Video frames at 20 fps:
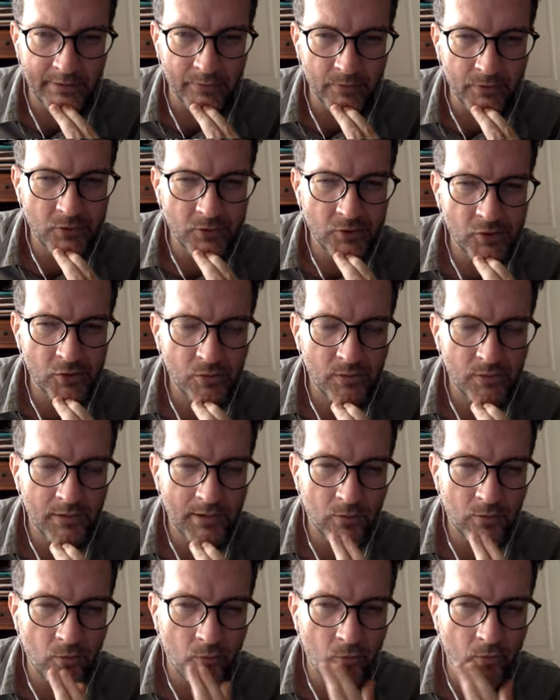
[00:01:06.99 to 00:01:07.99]
What do I
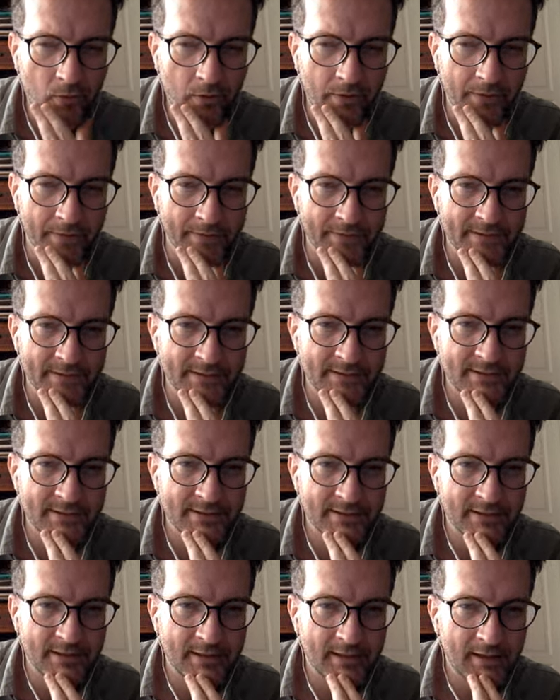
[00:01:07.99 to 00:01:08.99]
want?
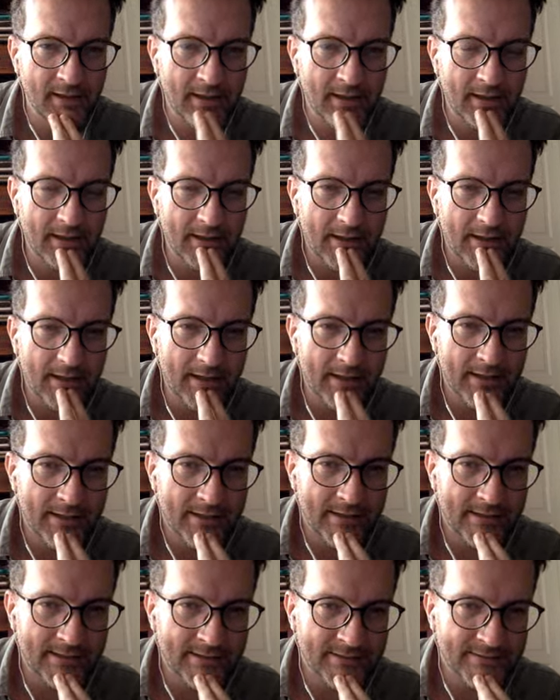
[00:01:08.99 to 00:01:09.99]

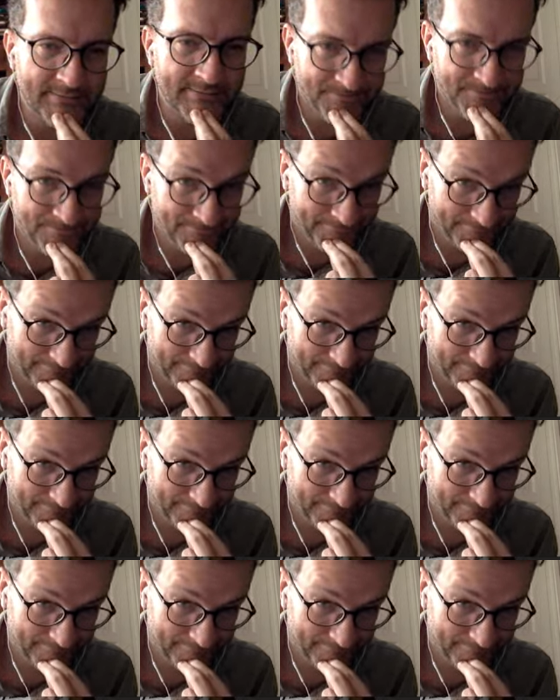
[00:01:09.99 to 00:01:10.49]
The